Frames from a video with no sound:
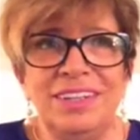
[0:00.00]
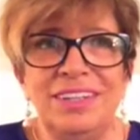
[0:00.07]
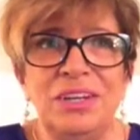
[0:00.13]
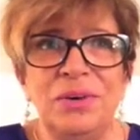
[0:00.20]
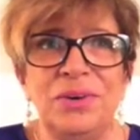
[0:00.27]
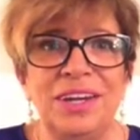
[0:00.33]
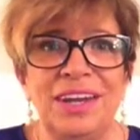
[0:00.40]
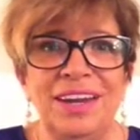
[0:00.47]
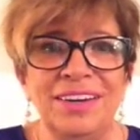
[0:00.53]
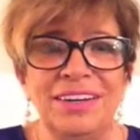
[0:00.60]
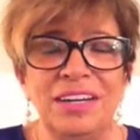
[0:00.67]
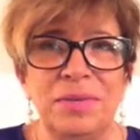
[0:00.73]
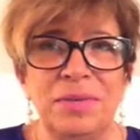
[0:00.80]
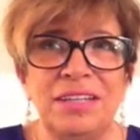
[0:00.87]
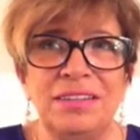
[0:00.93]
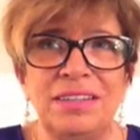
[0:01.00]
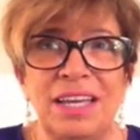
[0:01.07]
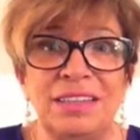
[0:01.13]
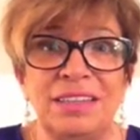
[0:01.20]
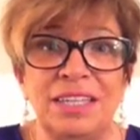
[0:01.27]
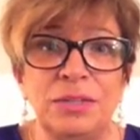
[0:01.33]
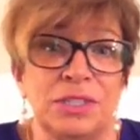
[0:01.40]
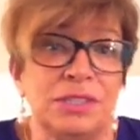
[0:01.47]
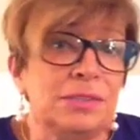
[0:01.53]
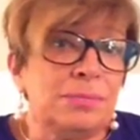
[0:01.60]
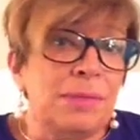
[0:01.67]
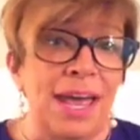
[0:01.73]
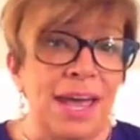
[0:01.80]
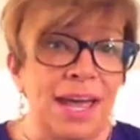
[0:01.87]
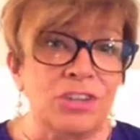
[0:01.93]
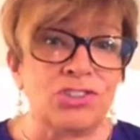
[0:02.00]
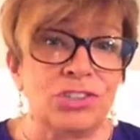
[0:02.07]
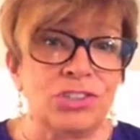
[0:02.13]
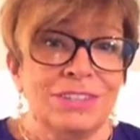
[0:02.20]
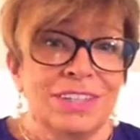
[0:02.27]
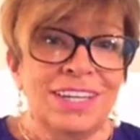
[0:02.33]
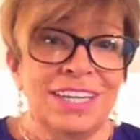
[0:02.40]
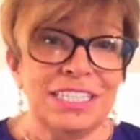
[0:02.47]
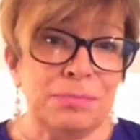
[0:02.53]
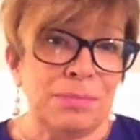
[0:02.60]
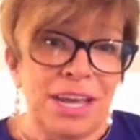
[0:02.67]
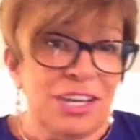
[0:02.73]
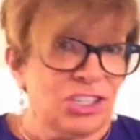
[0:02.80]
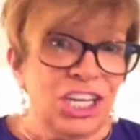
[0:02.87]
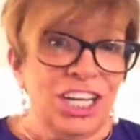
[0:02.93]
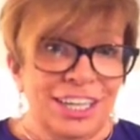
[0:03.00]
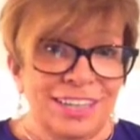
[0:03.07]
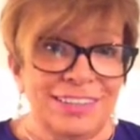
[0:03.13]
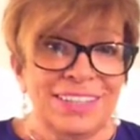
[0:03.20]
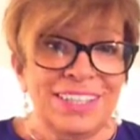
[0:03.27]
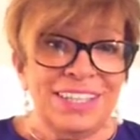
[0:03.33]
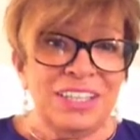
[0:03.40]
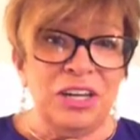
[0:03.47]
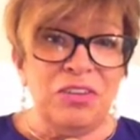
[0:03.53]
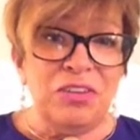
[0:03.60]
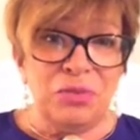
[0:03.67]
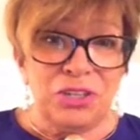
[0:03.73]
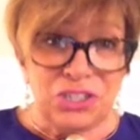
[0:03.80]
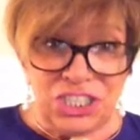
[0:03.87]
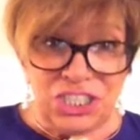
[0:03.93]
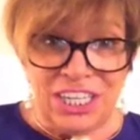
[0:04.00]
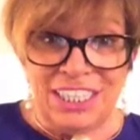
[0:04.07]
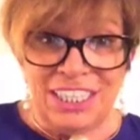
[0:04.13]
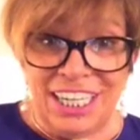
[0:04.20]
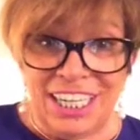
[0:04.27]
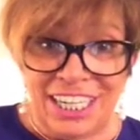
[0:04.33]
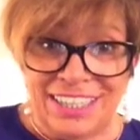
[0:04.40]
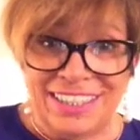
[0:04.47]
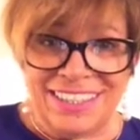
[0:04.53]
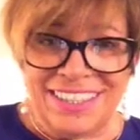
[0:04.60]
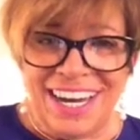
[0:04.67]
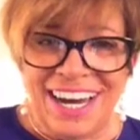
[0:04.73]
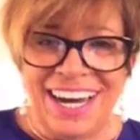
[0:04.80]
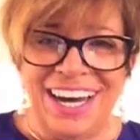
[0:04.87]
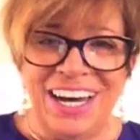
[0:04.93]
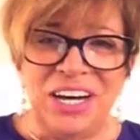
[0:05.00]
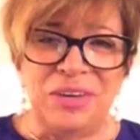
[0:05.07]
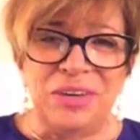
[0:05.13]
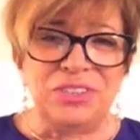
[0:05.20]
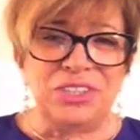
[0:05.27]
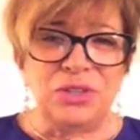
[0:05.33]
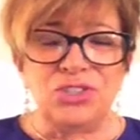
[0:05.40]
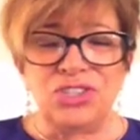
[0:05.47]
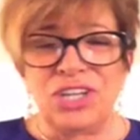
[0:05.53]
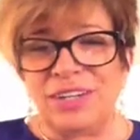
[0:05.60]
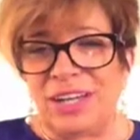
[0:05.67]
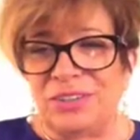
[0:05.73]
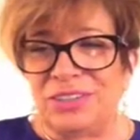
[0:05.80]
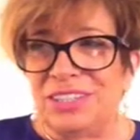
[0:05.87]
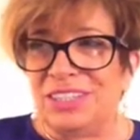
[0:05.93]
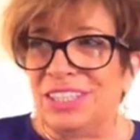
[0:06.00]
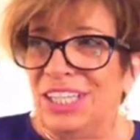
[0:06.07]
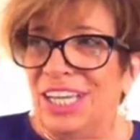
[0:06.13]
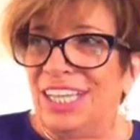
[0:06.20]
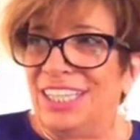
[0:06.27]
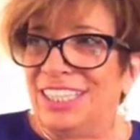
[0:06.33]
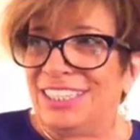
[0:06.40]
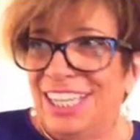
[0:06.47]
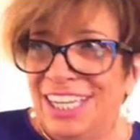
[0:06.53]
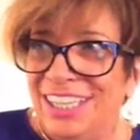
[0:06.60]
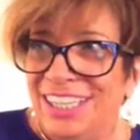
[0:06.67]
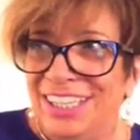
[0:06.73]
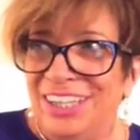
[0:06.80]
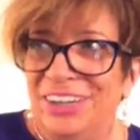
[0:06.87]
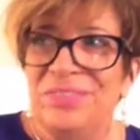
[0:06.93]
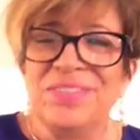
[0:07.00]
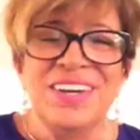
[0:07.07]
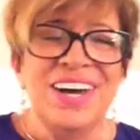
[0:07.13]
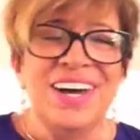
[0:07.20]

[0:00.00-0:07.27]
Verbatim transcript: no one cared. I mean, I, think I, think it was a smash, smash hit of what she had done. Um, so shout out to Delilah Taylor here.